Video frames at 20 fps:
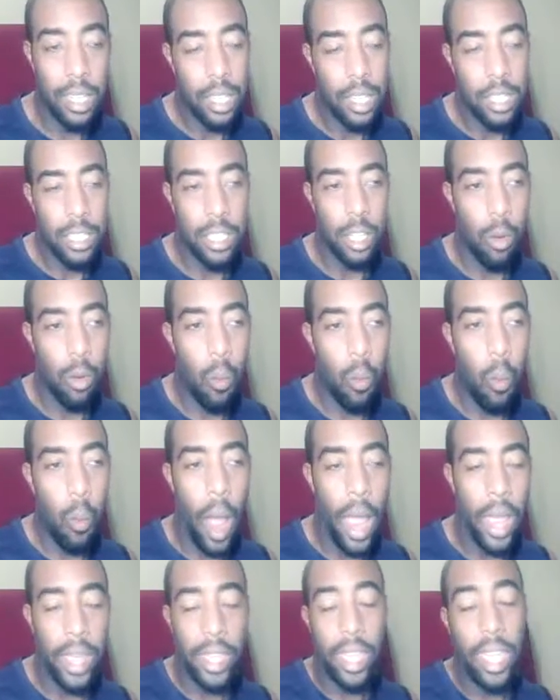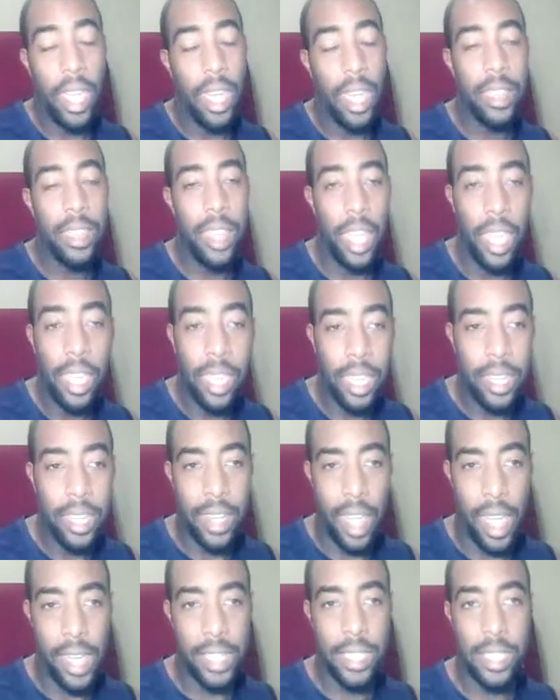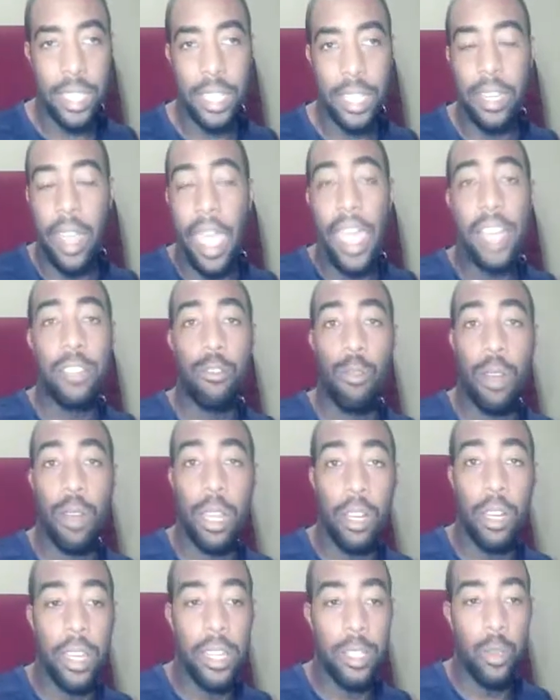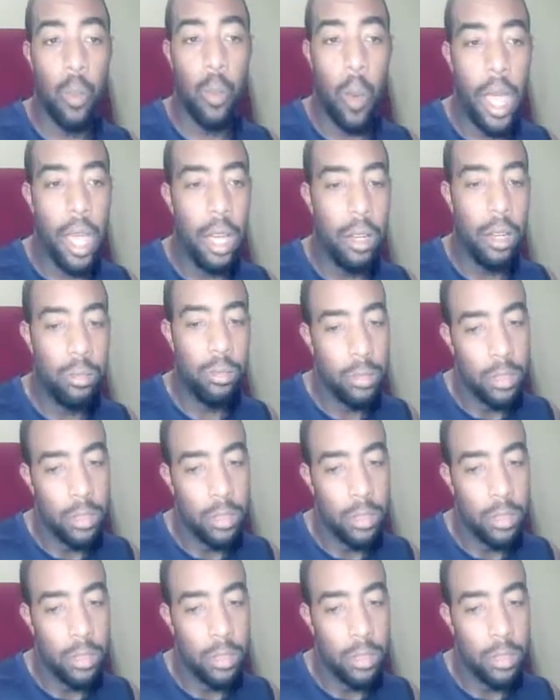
So why can't they get tested as regularly as well?